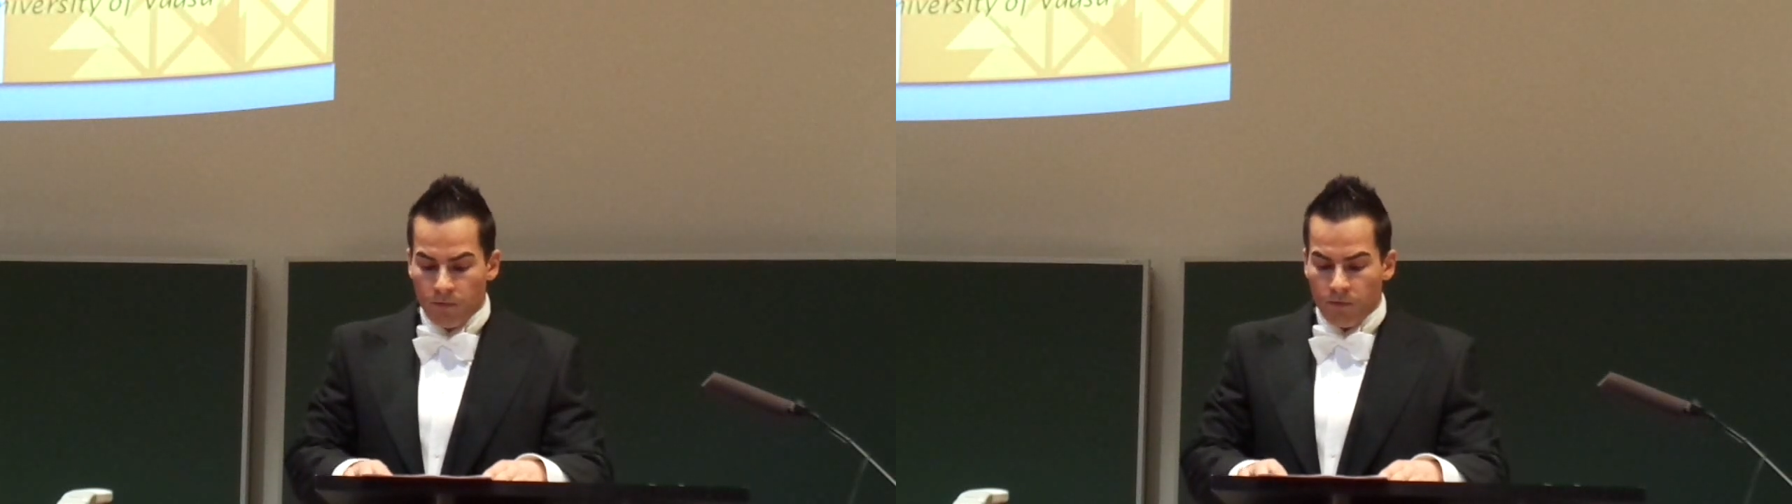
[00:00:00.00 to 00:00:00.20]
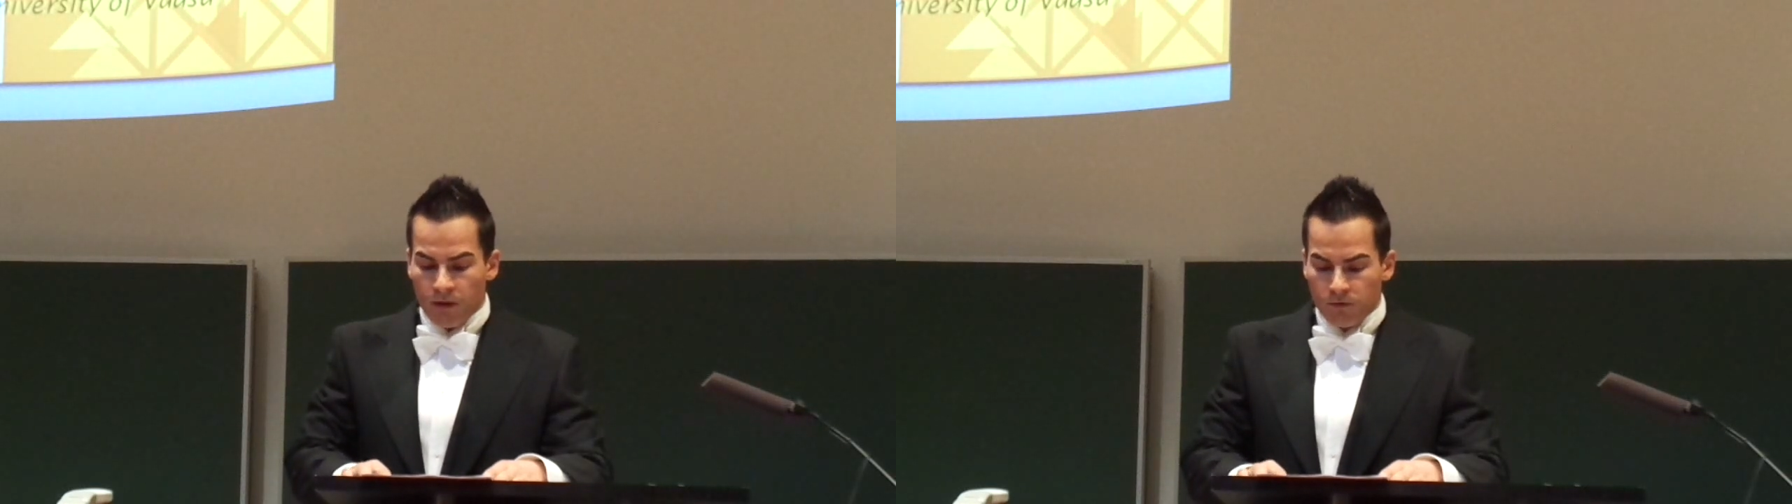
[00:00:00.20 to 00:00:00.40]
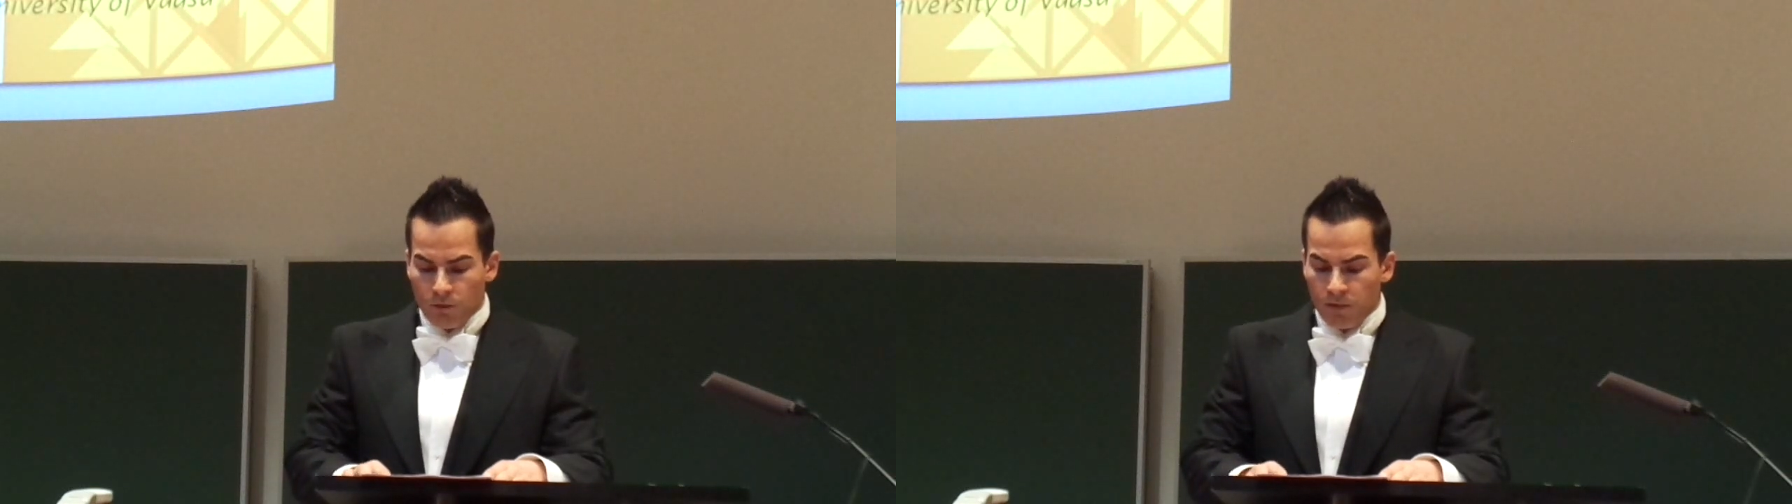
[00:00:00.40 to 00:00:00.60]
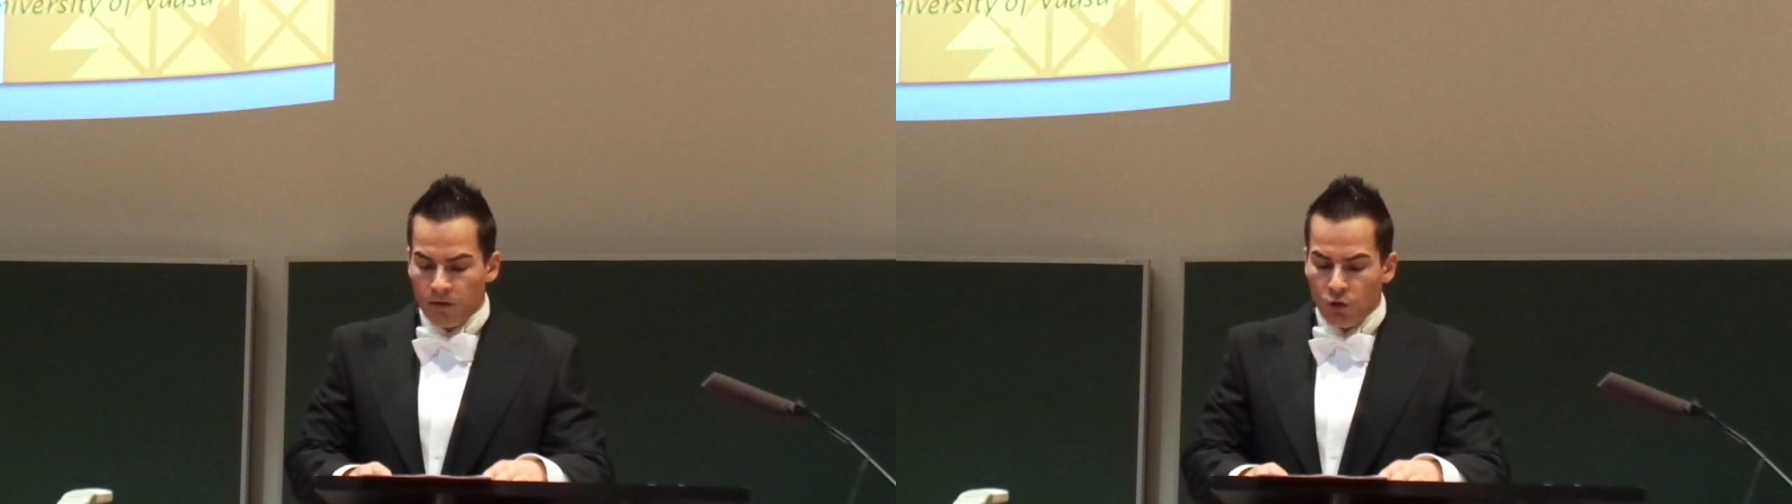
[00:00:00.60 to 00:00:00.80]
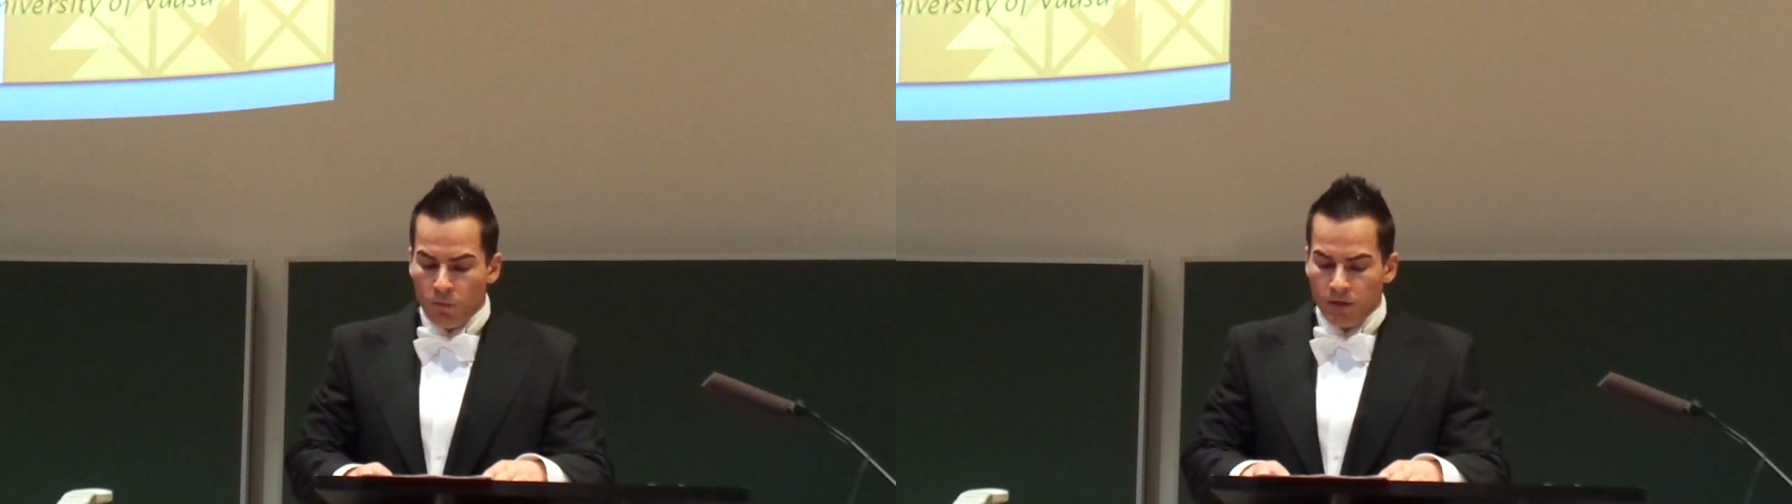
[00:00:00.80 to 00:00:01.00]

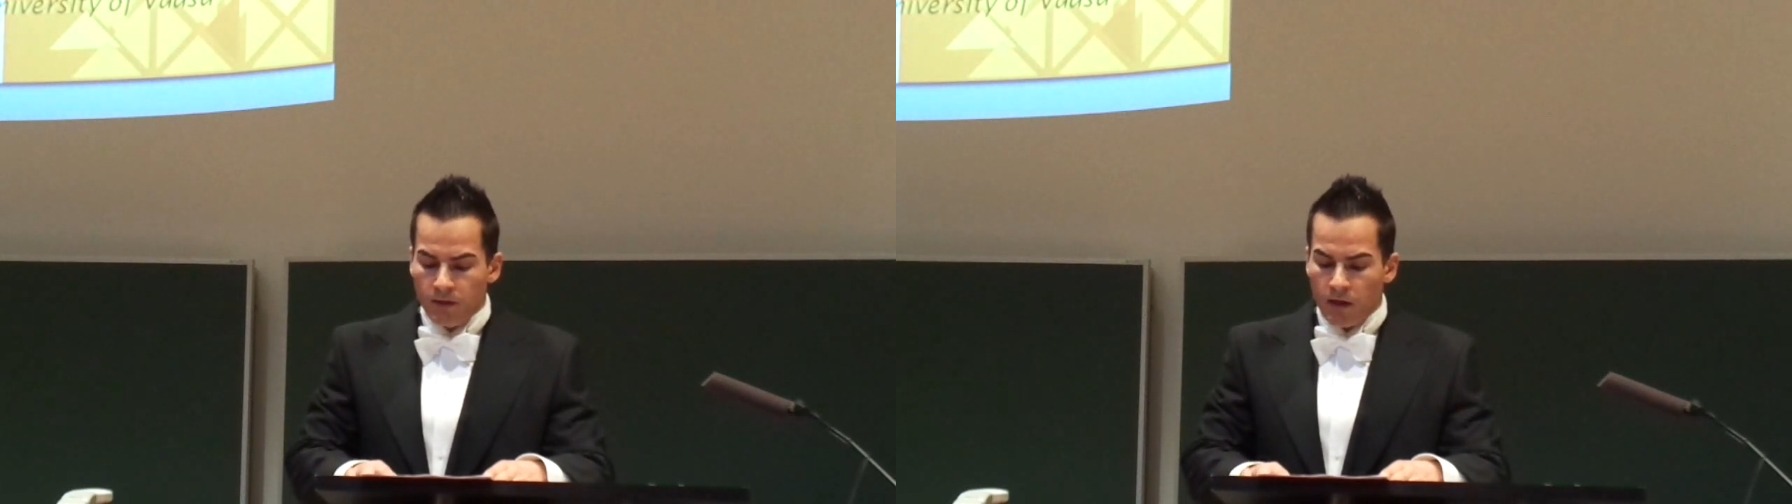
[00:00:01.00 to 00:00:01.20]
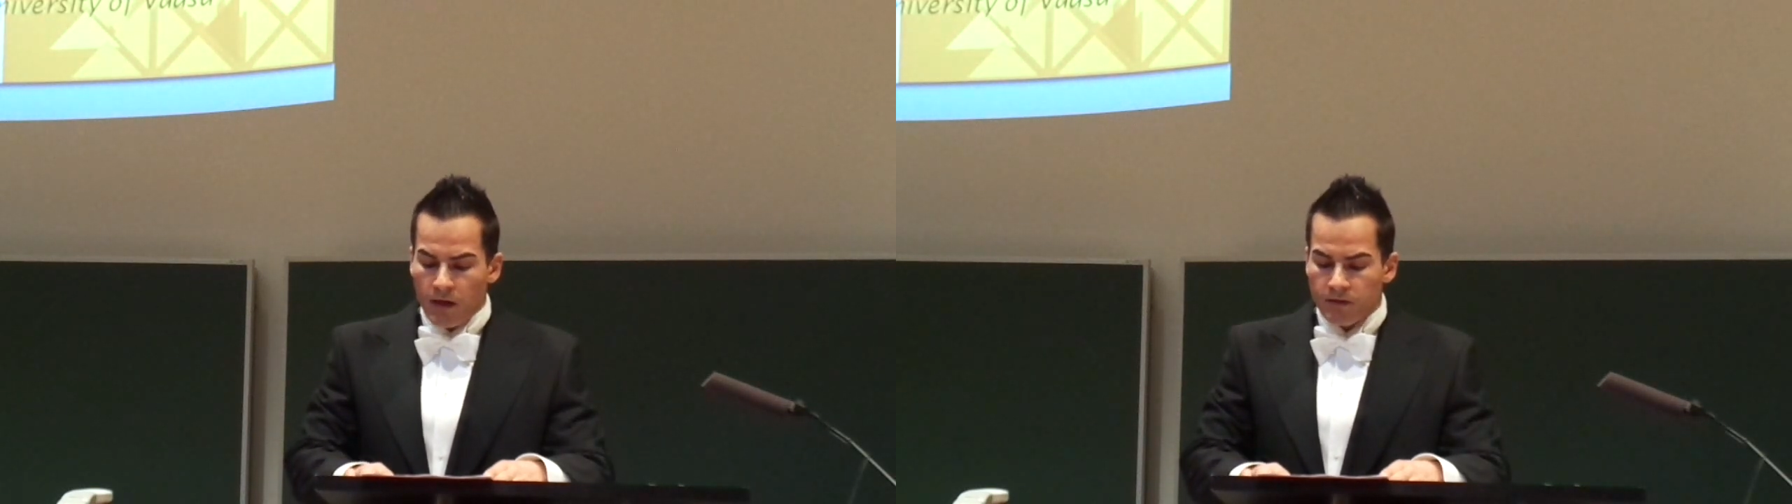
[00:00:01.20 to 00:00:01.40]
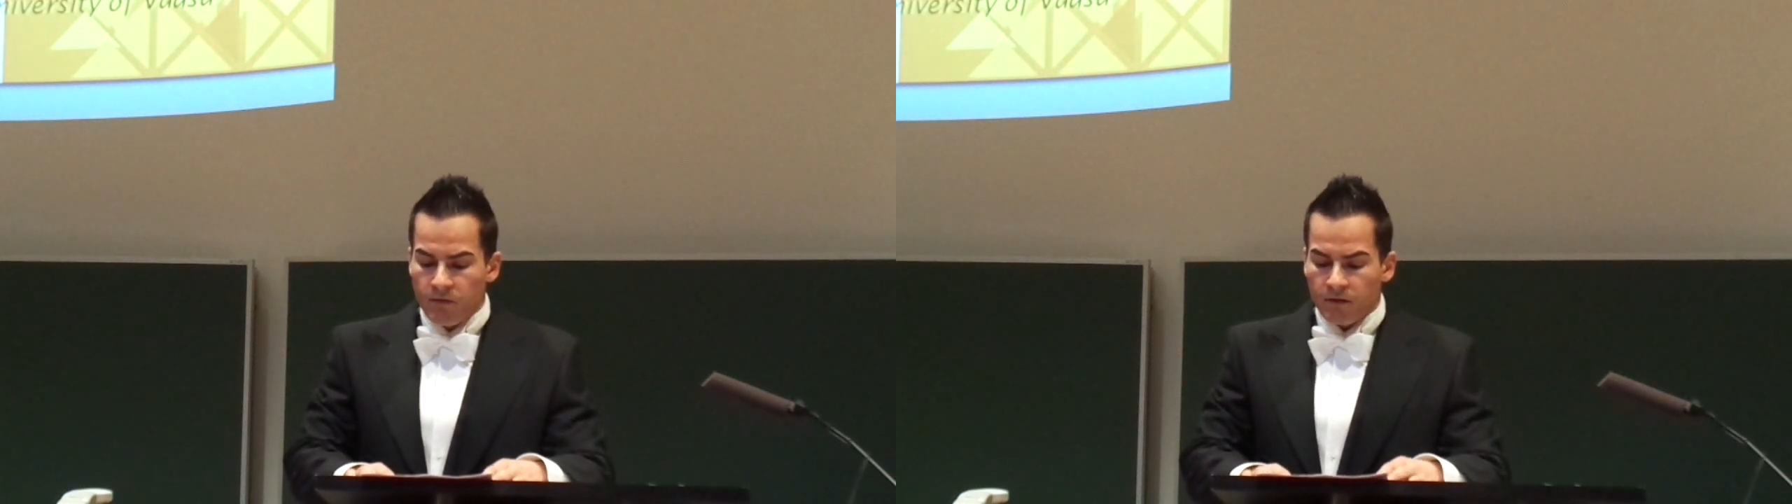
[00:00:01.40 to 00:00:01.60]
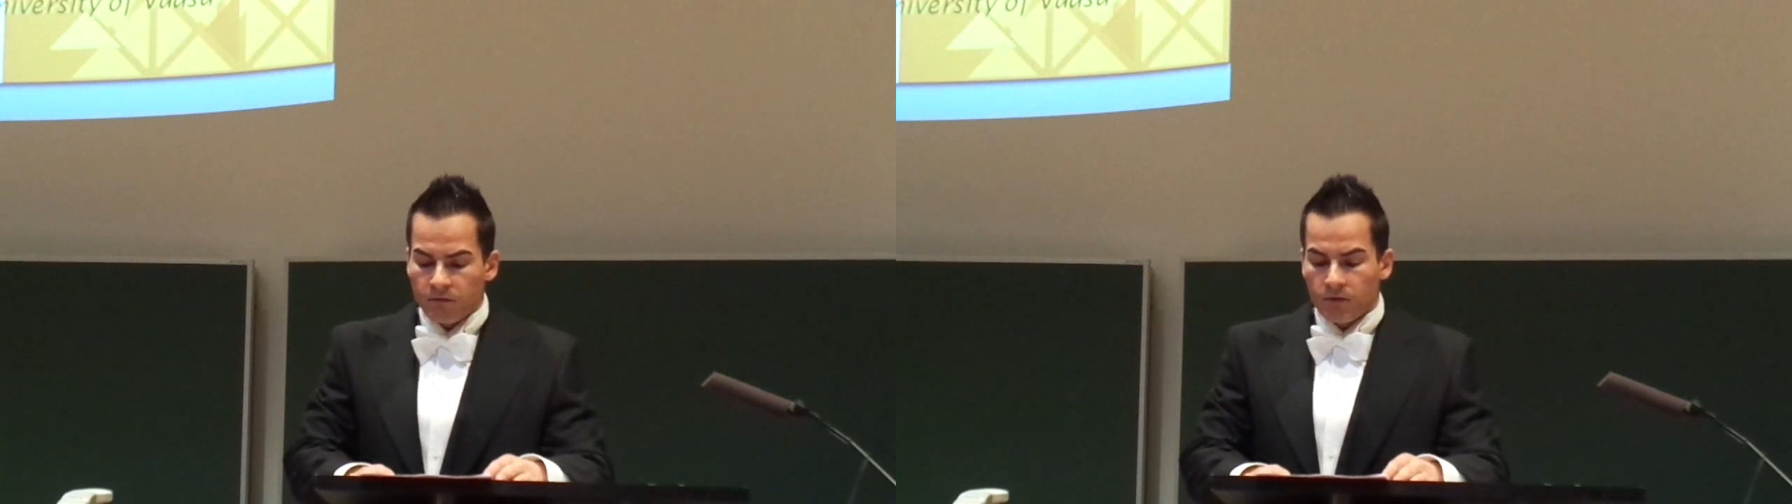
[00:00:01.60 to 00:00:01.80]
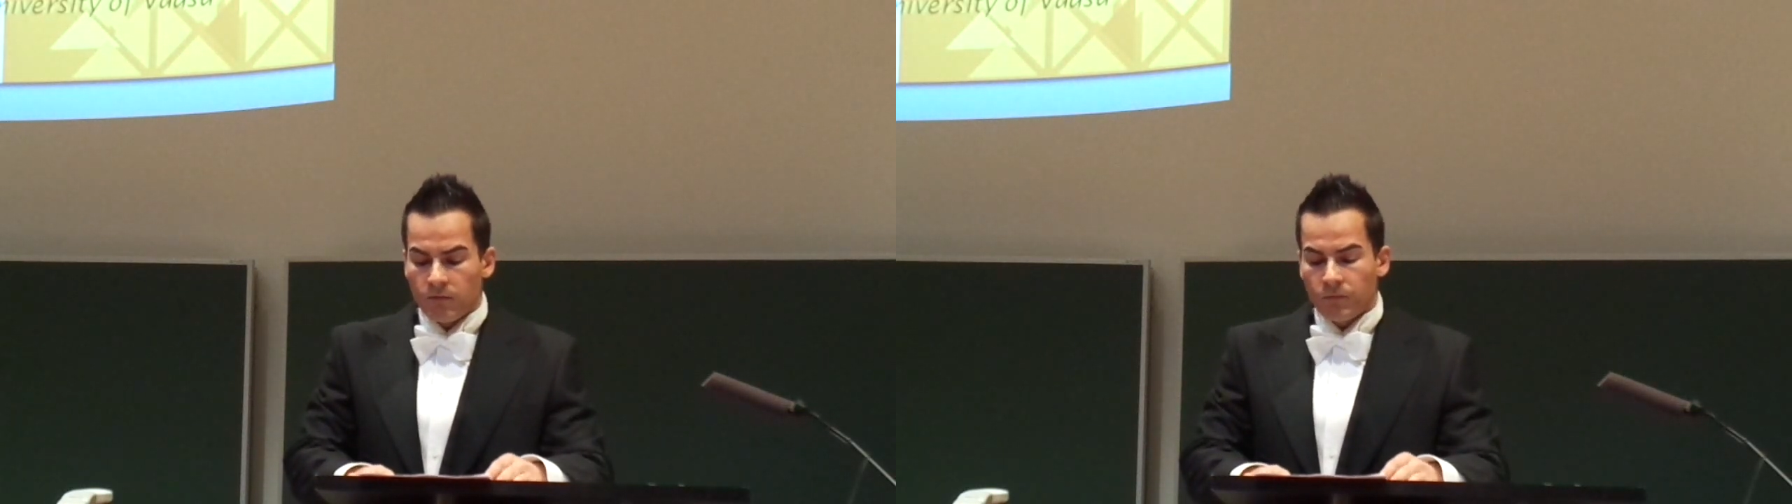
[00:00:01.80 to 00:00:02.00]
globally aligned investor